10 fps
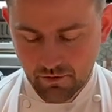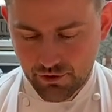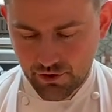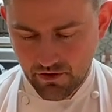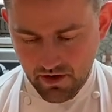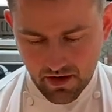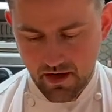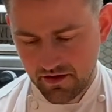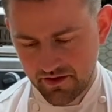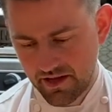tuna
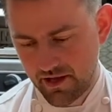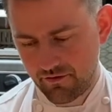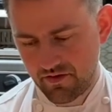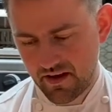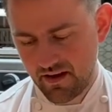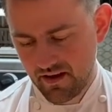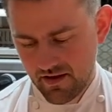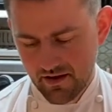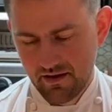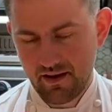underneath there.
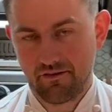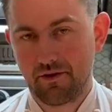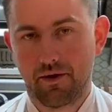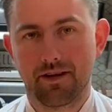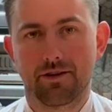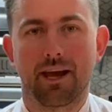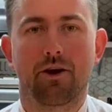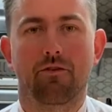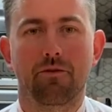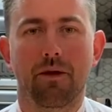Lovely way to kick
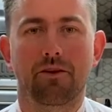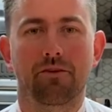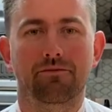off the menu.